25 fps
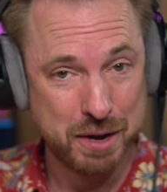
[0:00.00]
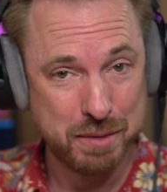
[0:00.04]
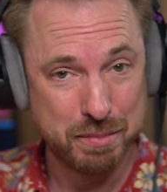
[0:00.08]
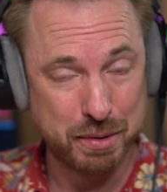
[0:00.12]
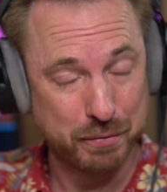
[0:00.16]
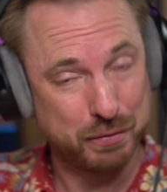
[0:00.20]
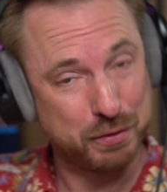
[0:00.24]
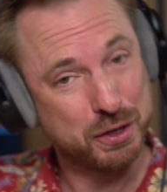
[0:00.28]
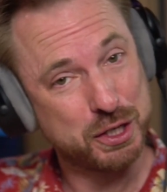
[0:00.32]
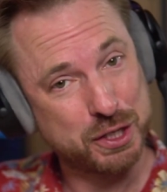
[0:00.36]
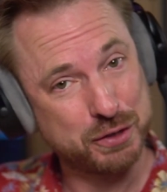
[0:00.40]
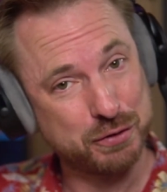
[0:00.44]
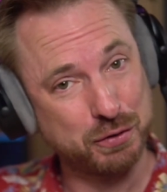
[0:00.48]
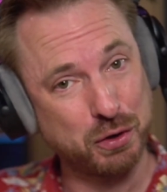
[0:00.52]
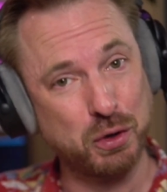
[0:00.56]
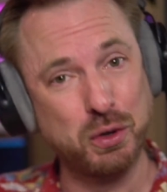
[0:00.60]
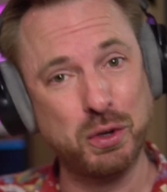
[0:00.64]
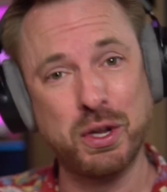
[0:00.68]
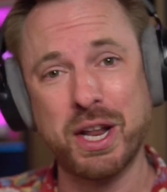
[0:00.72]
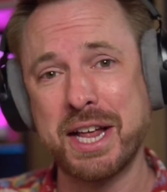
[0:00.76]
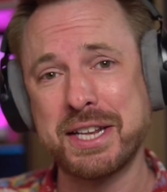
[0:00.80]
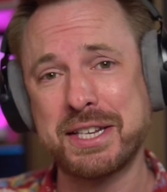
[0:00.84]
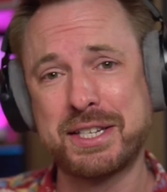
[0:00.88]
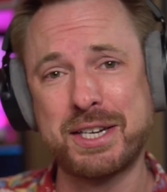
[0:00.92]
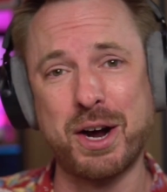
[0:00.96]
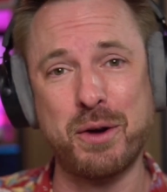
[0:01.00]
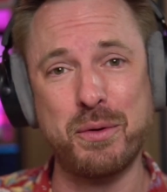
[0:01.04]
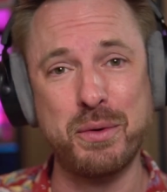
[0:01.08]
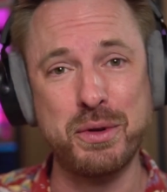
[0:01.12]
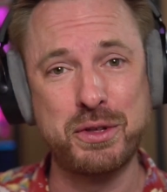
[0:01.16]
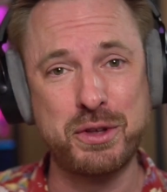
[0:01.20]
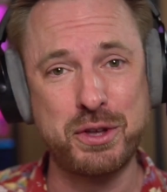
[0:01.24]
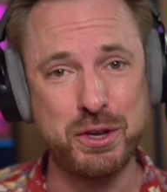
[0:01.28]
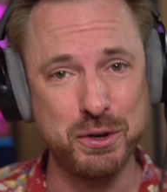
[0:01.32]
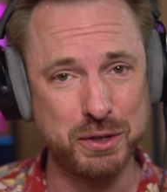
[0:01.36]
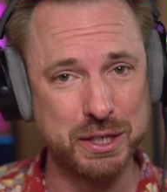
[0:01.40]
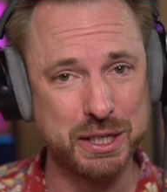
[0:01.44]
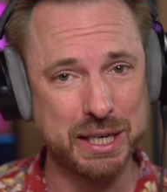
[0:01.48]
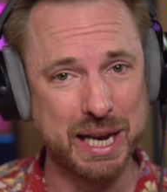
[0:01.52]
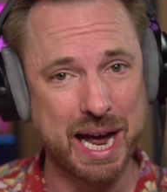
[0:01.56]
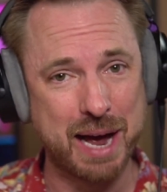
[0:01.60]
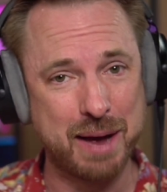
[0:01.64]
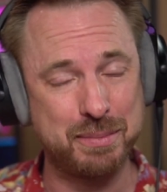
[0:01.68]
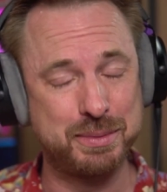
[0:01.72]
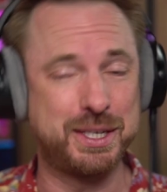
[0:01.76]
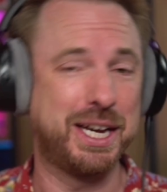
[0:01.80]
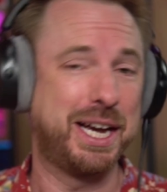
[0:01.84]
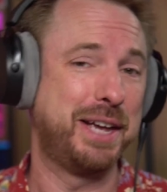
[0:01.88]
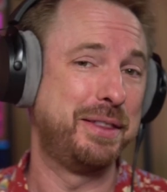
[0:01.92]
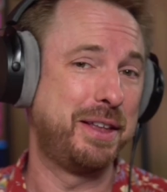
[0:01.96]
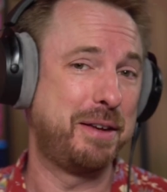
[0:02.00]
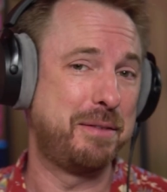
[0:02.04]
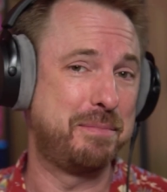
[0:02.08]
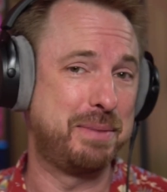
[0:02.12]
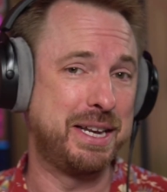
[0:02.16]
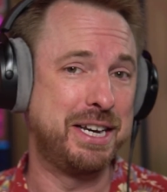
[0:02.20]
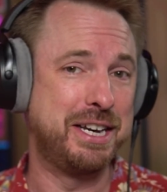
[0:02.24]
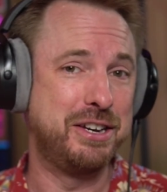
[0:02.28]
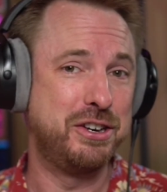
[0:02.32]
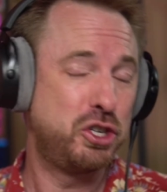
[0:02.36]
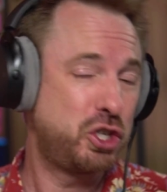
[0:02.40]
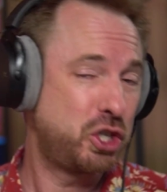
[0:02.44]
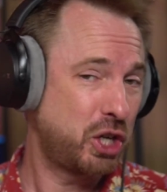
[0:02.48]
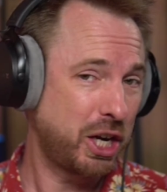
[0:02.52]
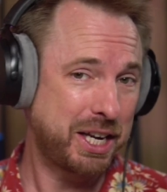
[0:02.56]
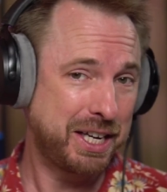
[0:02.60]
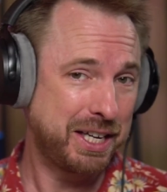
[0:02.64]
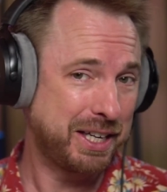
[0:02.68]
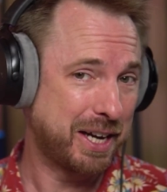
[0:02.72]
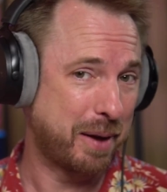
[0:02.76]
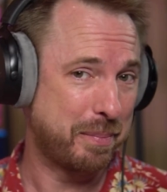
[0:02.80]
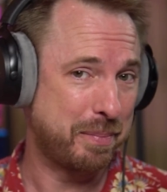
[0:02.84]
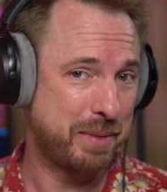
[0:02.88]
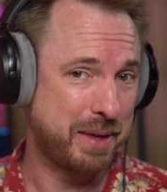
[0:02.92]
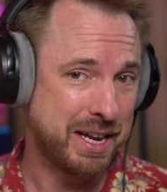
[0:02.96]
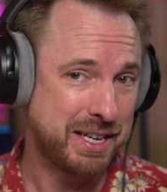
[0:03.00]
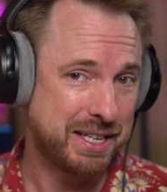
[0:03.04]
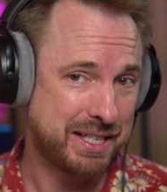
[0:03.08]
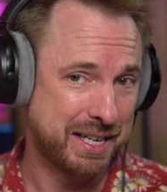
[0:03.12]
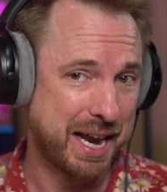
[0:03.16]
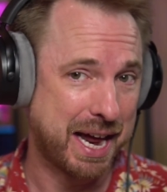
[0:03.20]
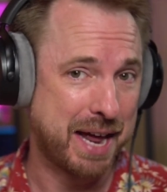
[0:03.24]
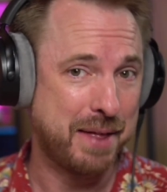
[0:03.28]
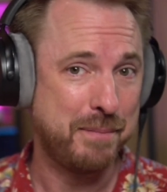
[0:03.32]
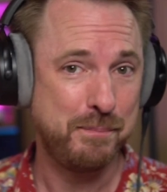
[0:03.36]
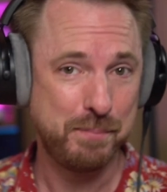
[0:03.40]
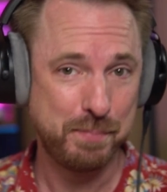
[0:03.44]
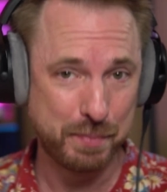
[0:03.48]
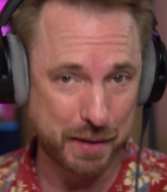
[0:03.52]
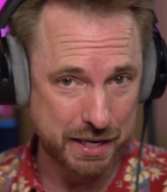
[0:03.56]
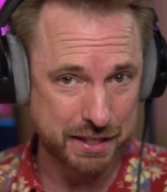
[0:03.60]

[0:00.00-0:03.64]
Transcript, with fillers: But first of all, let's start with Kyutai Labs, and they've been shaking up the internet,